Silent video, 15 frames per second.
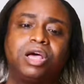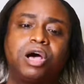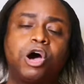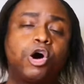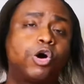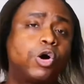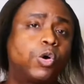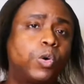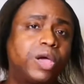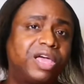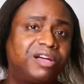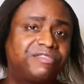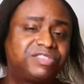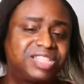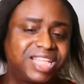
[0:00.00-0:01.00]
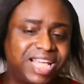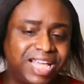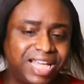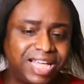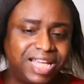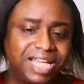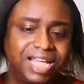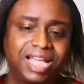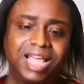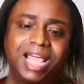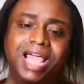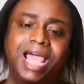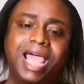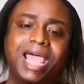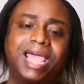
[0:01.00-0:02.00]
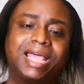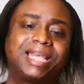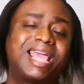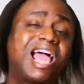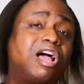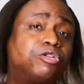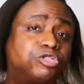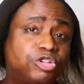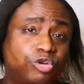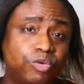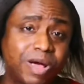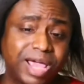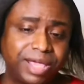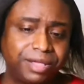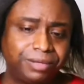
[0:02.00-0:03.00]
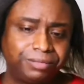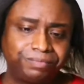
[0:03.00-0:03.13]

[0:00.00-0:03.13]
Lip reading: OOFT, and Counterweight.